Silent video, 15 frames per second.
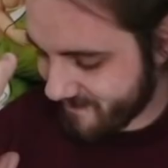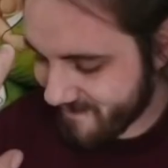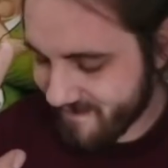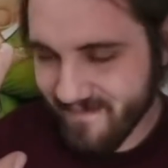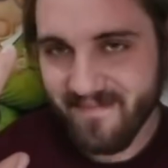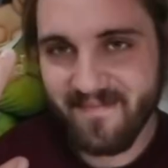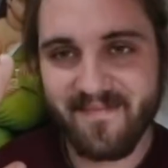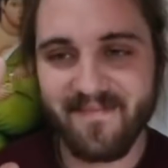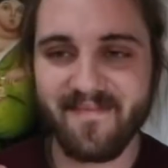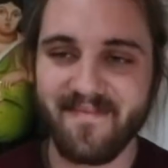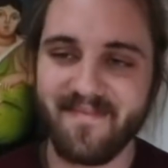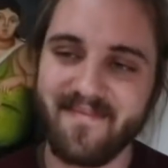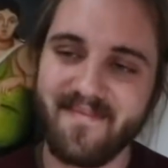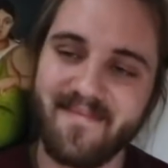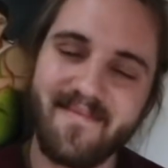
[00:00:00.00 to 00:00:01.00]

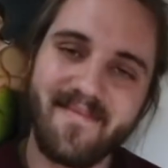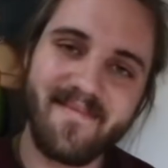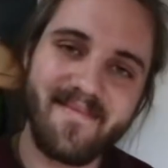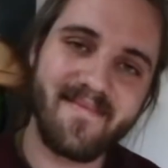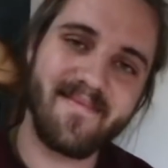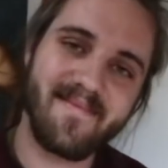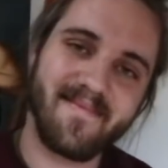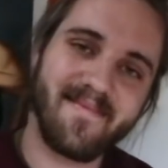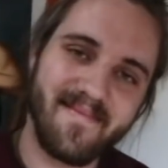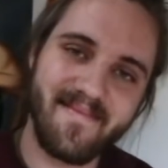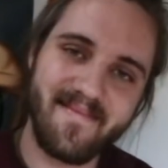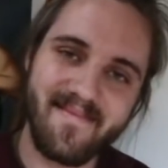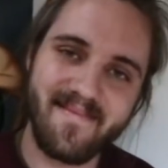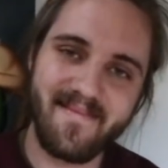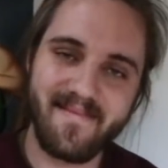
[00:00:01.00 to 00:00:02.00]

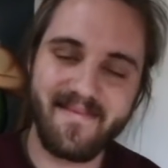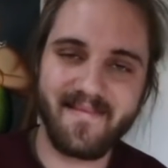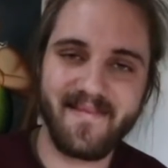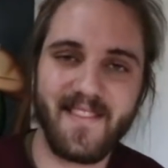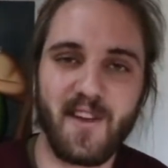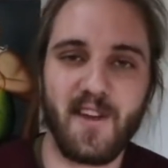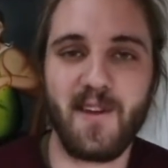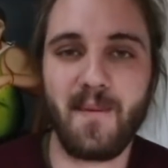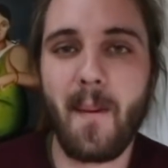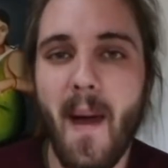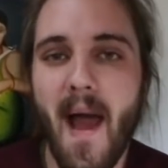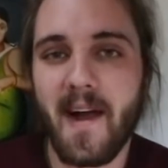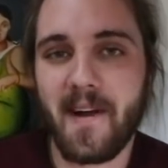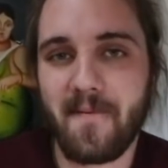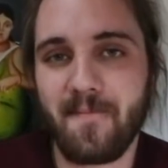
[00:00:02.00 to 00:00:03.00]
Yay! It's good to be
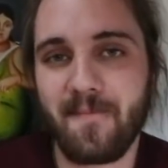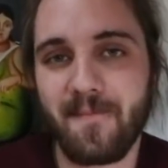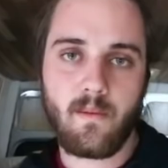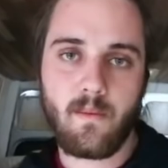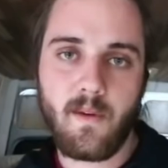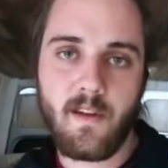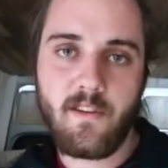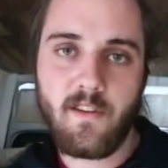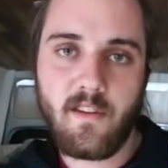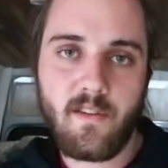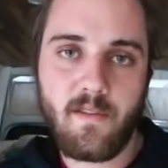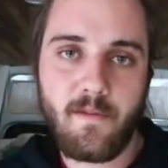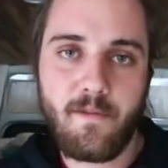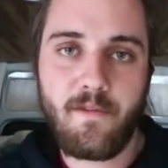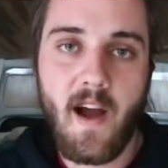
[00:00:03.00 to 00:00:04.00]
back. We
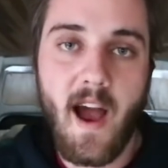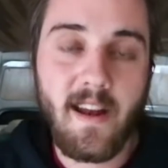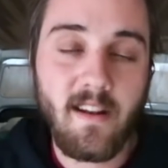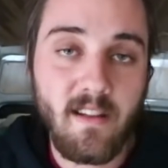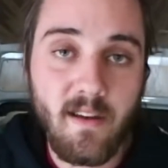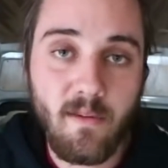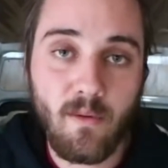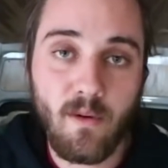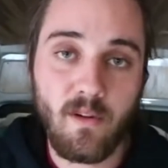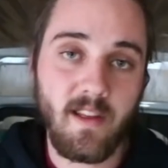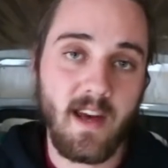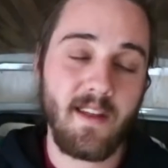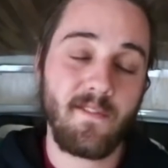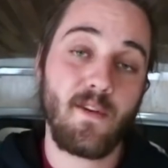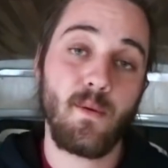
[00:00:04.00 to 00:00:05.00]
just finally rolled
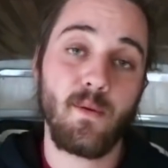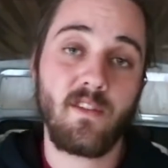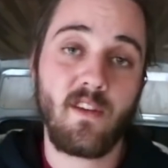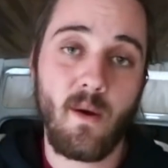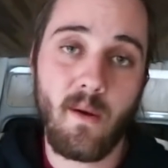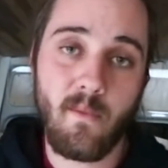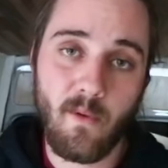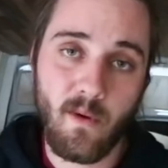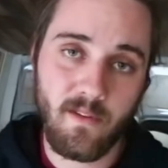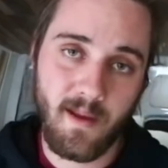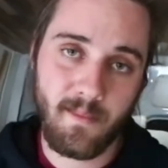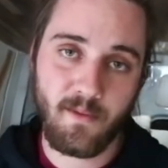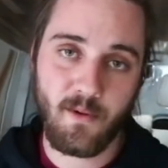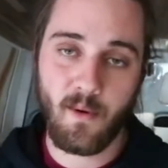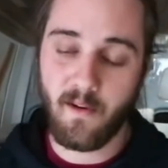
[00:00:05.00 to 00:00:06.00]
out of Cusco and rolled
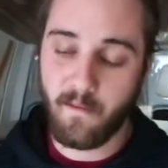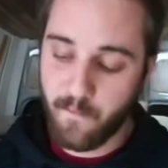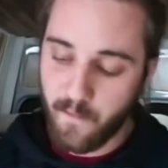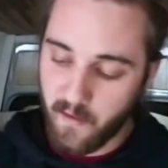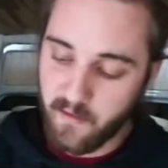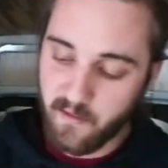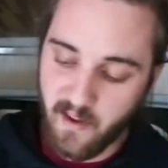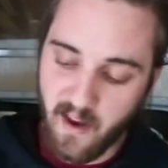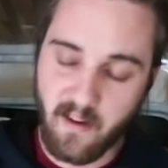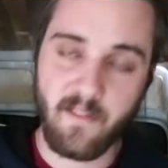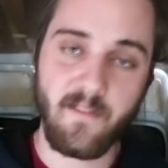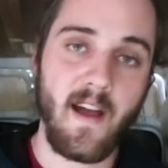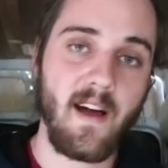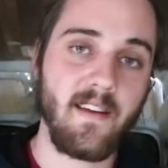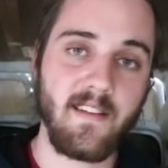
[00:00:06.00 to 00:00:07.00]
up to our first
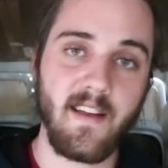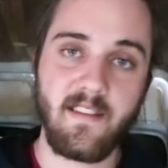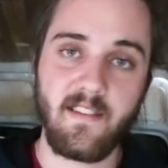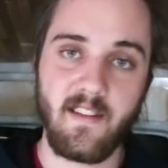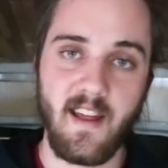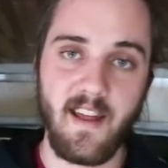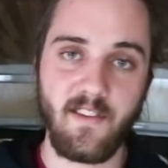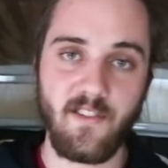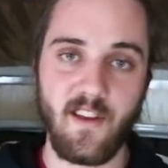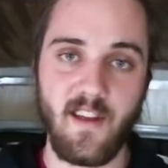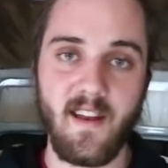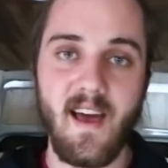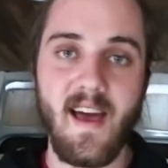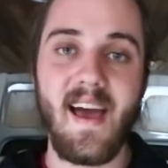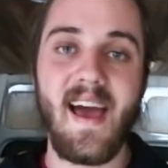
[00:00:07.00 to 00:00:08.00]
Sacred Valley
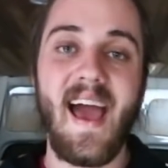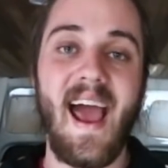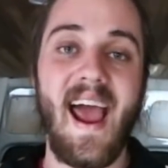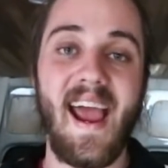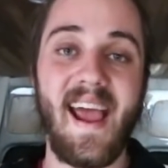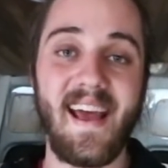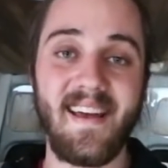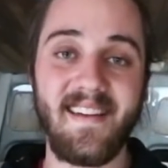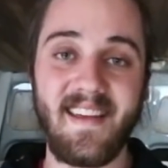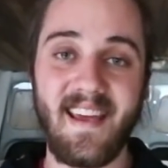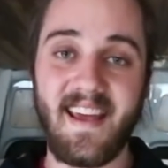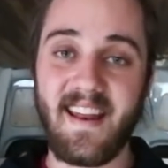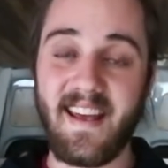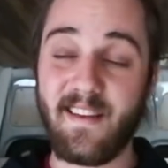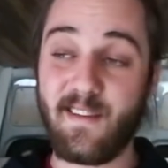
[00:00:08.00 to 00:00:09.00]
destination, and
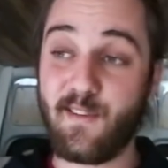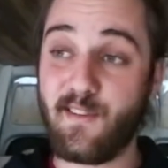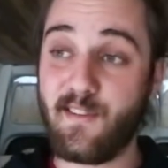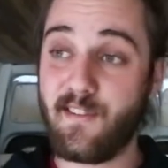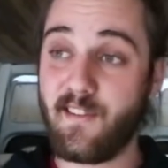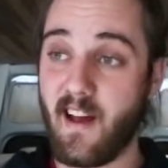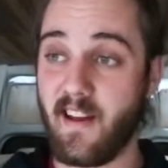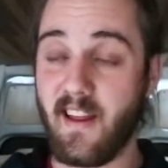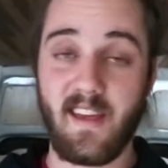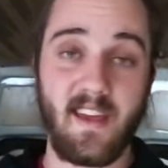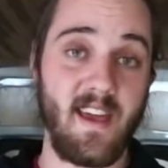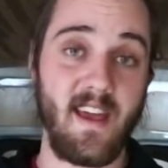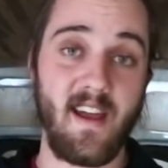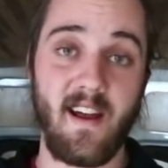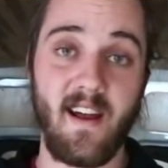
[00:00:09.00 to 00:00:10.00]
it is stunning
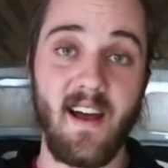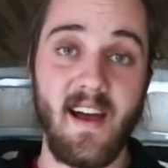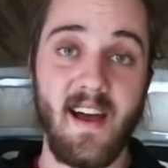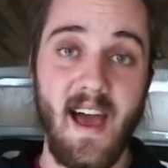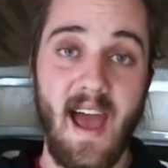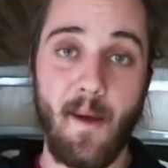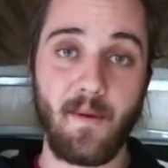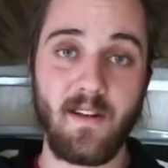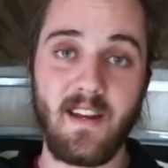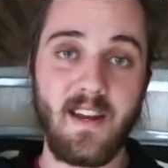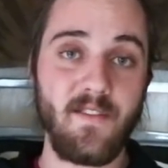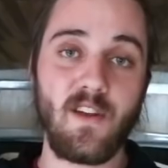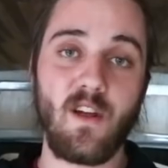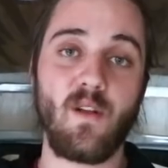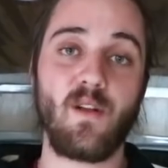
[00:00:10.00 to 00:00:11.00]
here. And we didn't
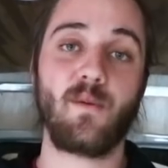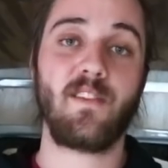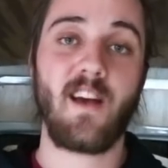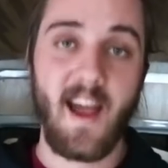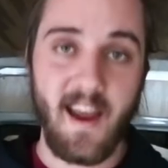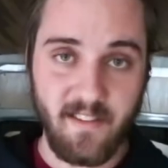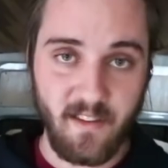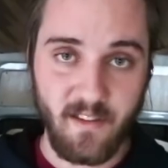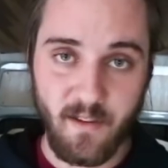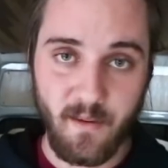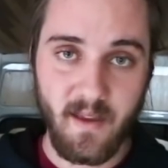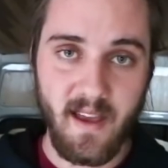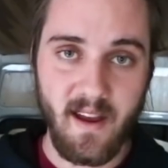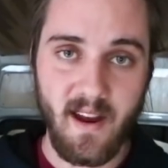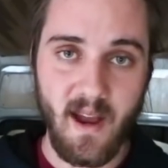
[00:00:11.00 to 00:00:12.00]
even know there was a hike to do
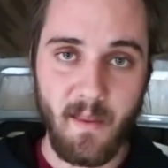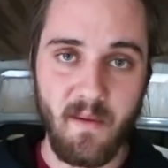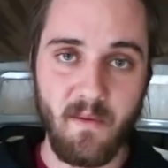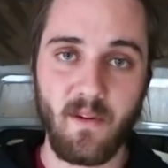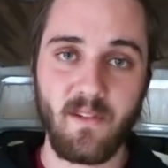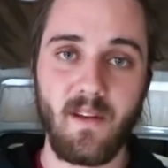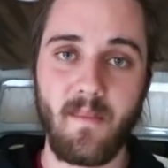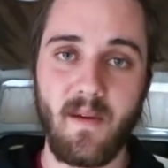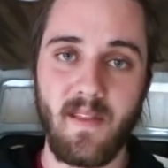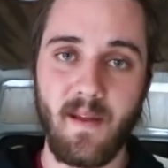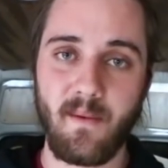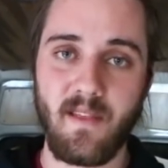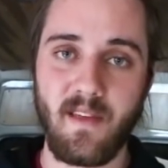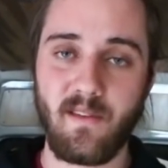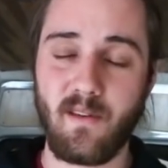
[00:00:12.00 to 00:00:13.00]
here, and we rolled up and there
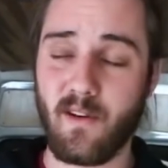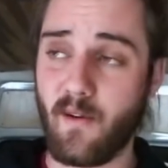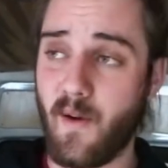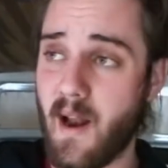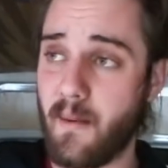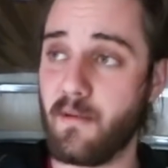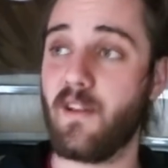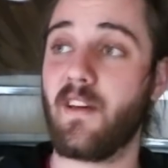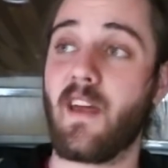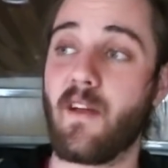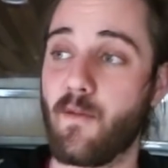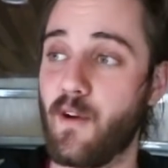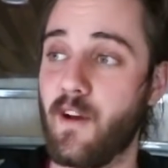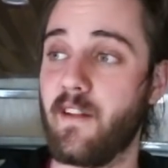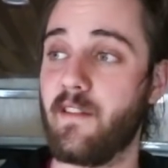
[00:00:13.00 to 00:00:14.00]
were these incredible
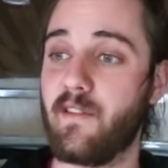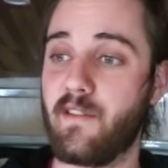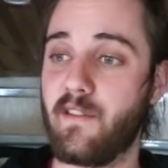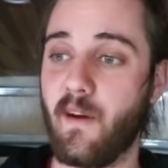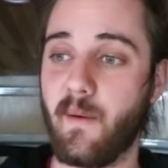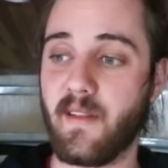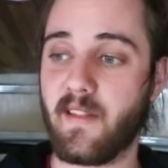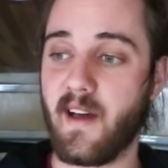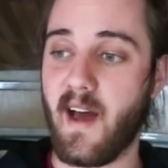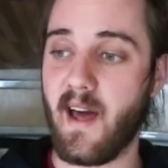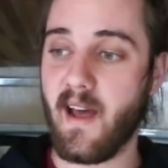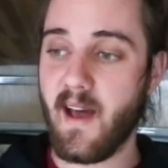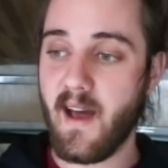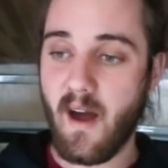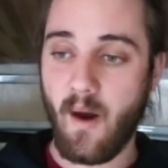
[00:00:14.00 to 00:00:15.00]
looking ruins. So we thought,
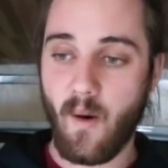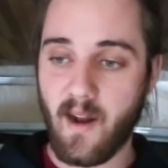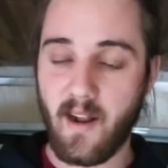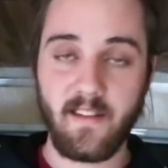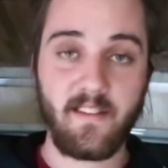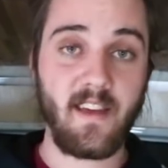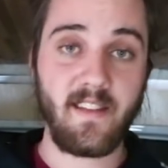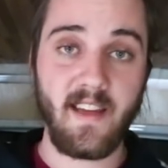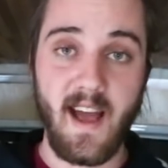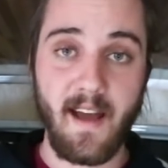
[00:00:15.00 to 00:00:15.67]
why not take the